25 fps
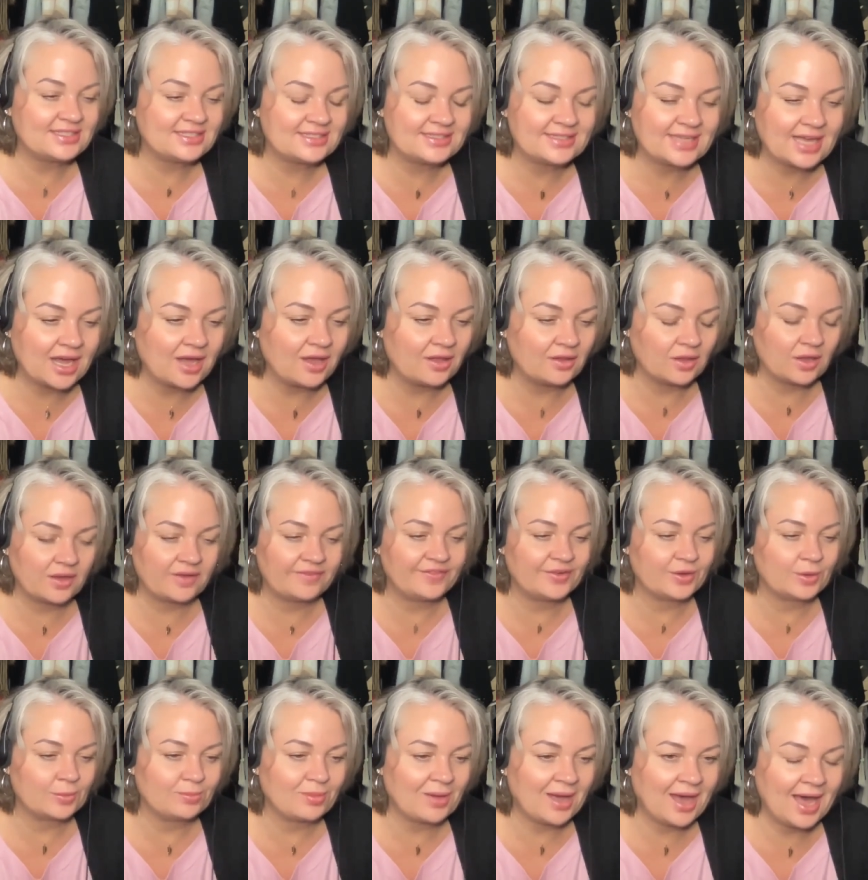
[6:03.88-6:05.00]
cell of
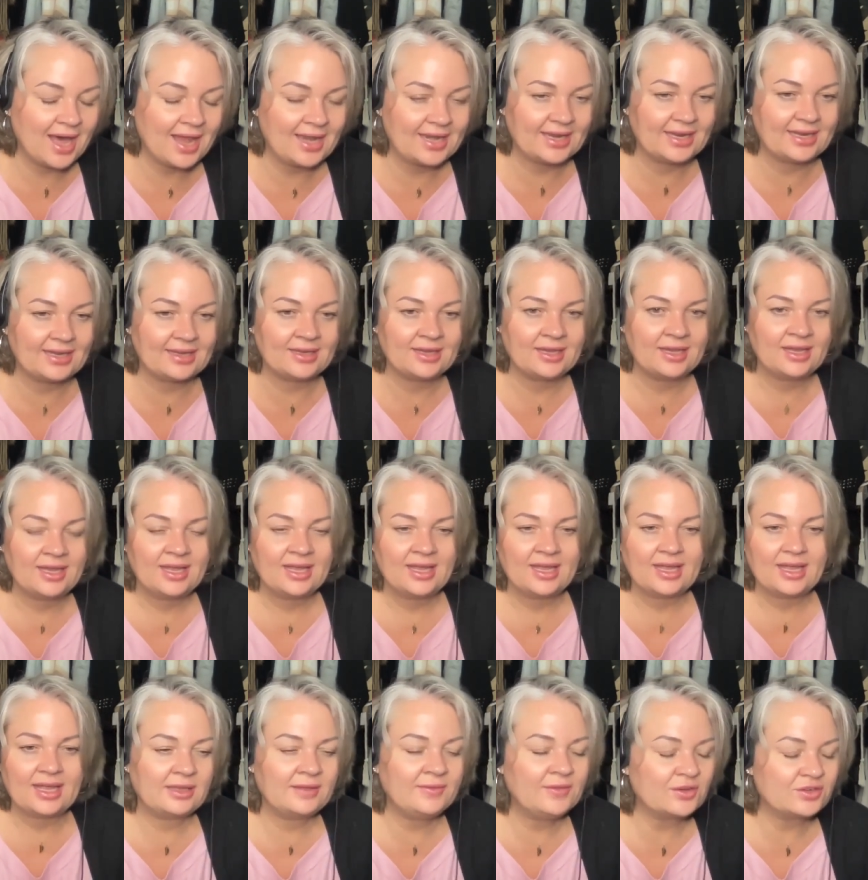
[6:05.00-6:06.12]
your body,
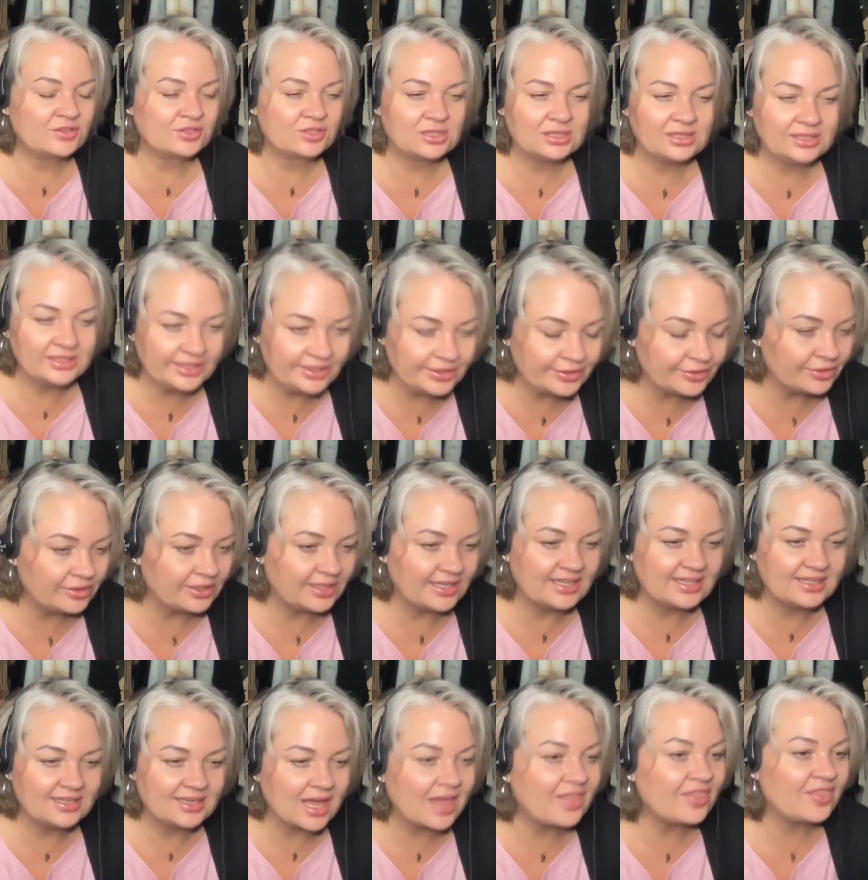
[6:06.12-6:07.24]
and there's literally
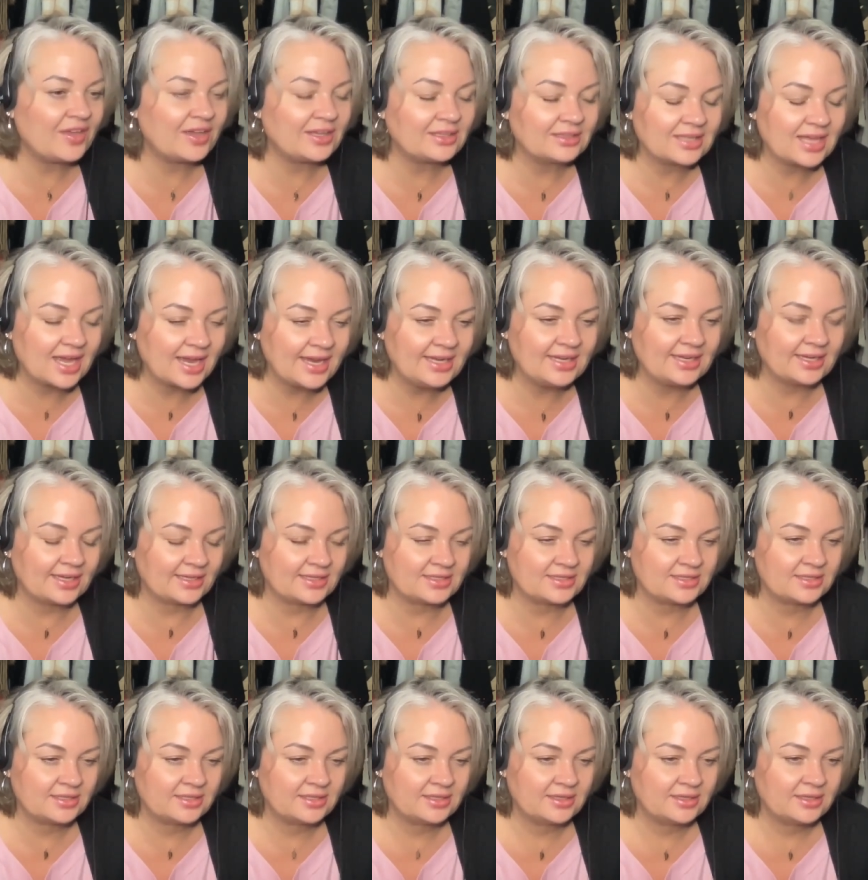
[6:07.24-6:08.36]
nothing like
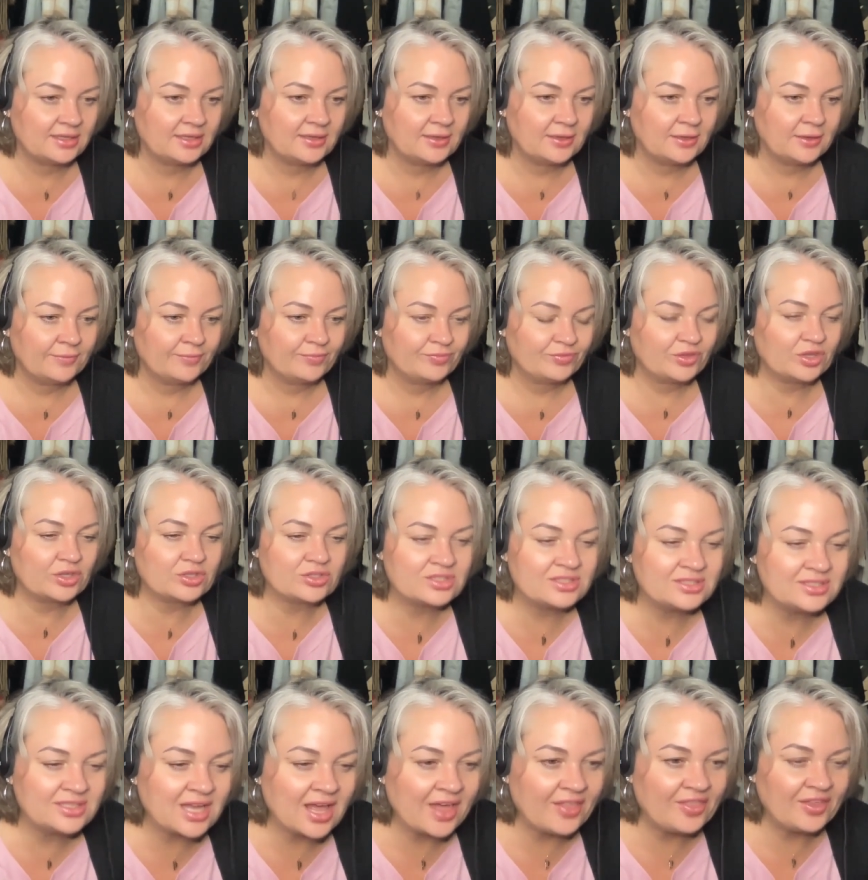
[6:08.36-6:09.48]
it. There's
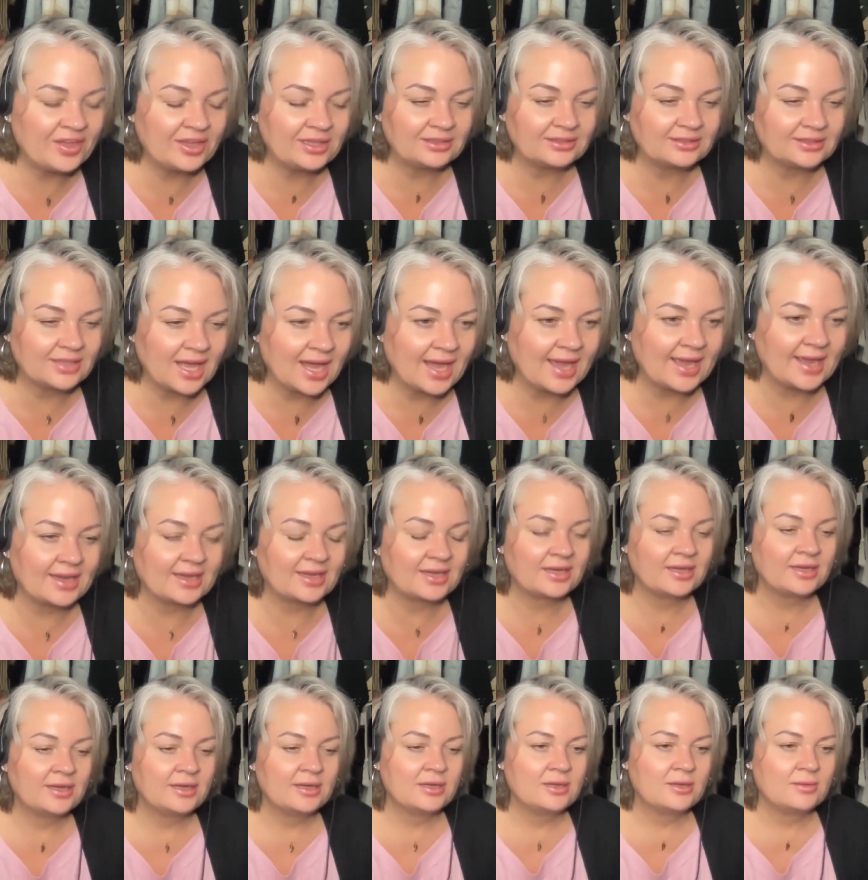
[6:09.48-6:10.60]
nothing like
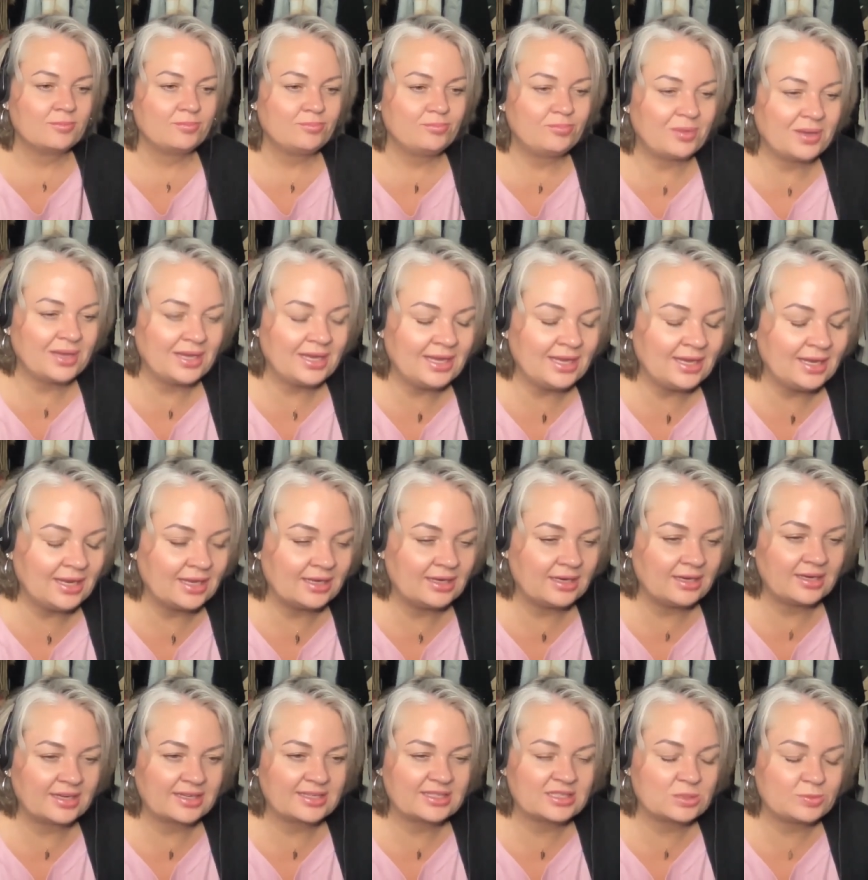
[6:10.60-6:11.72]
being in
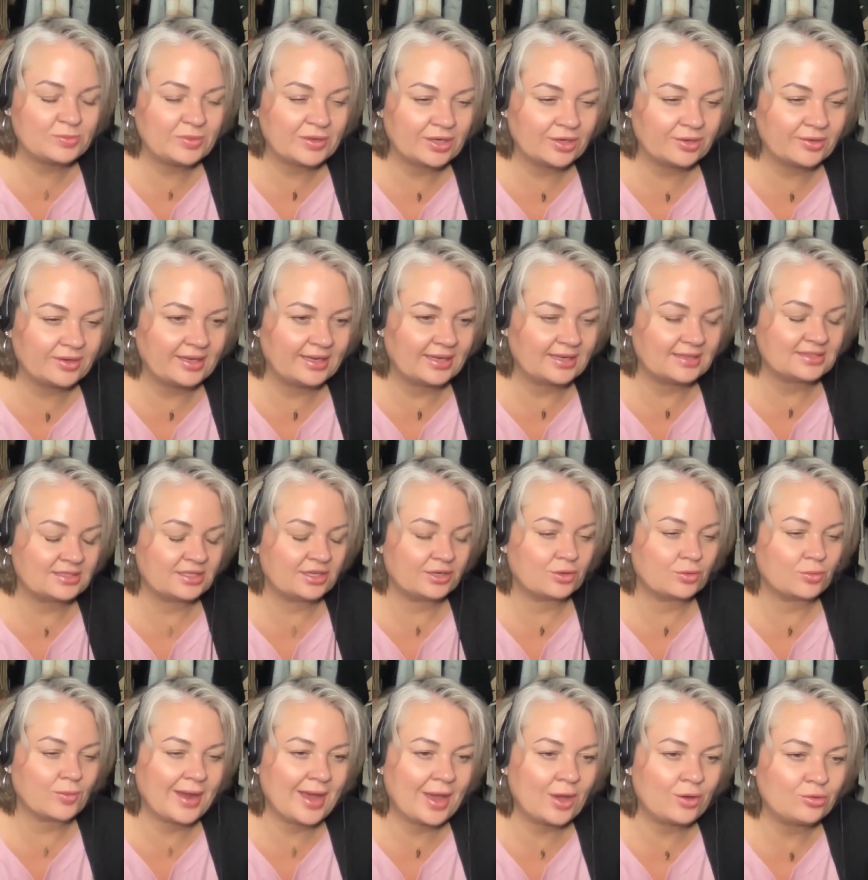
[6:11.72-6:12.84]
an experience and
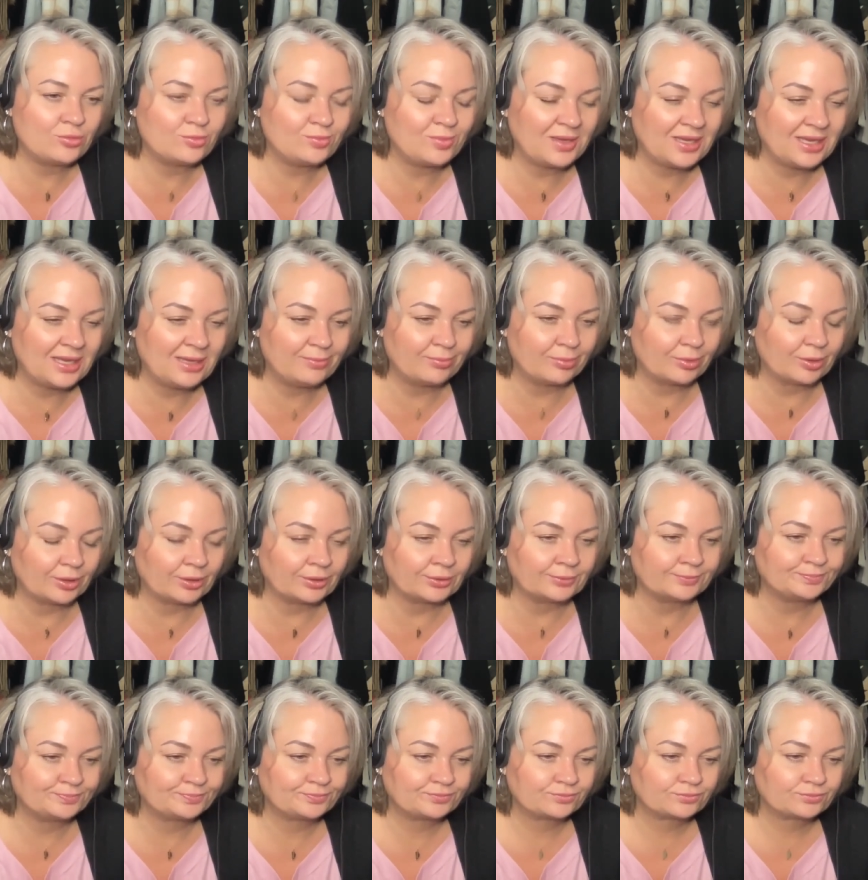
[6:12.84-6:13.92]
around people